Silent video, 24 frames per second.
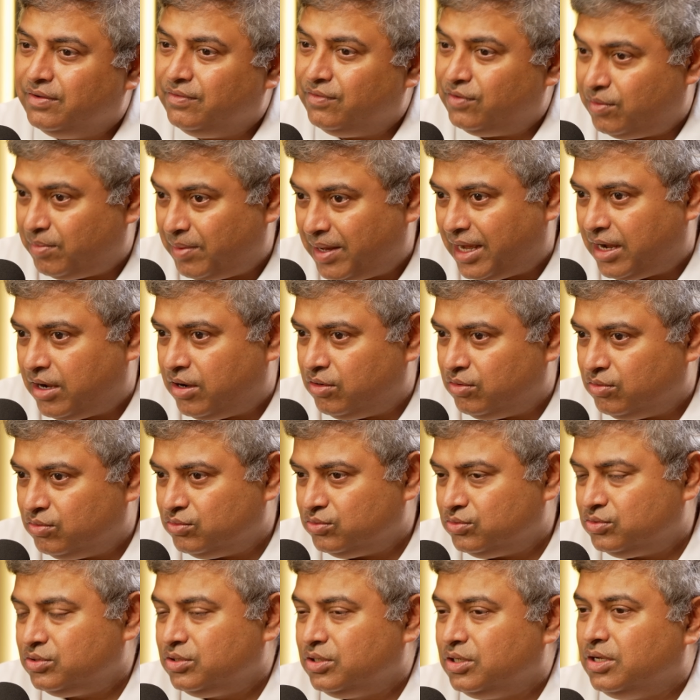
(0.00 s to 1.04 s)
we're going to buy a
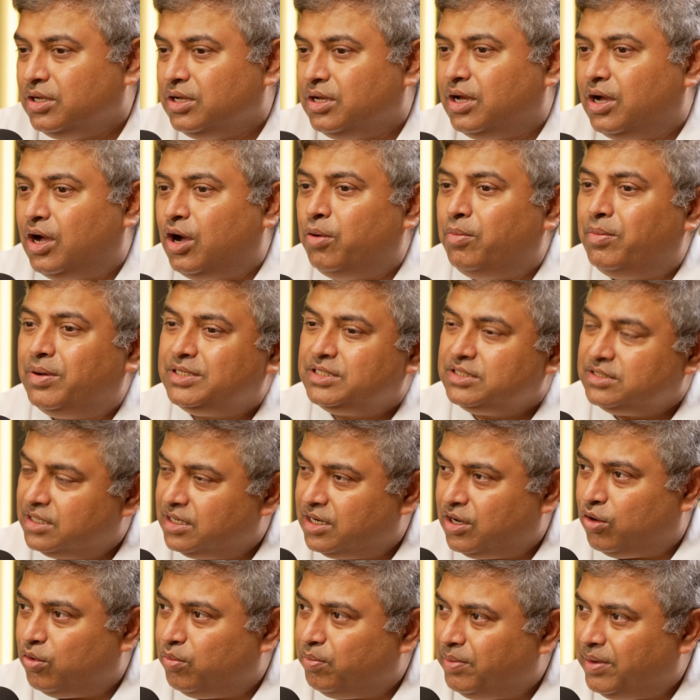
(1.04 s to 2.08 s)
house, how much is the
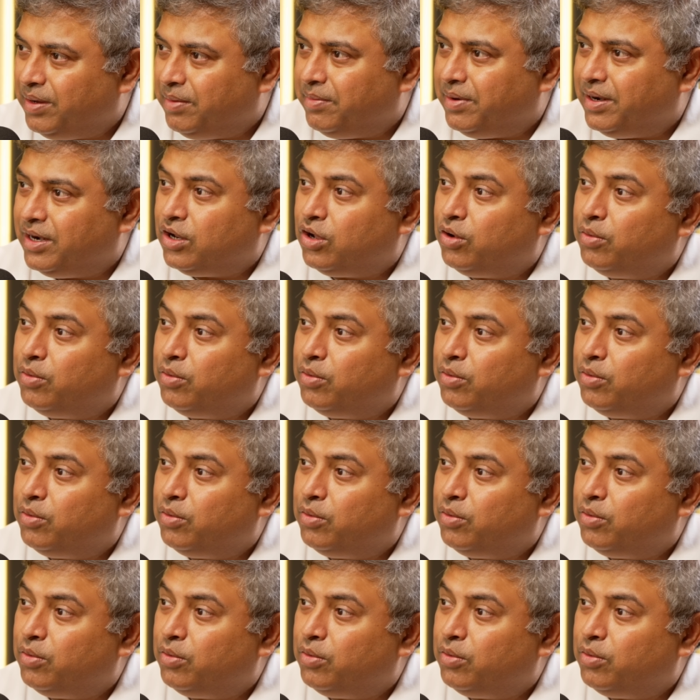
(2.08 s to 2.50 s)
down payment,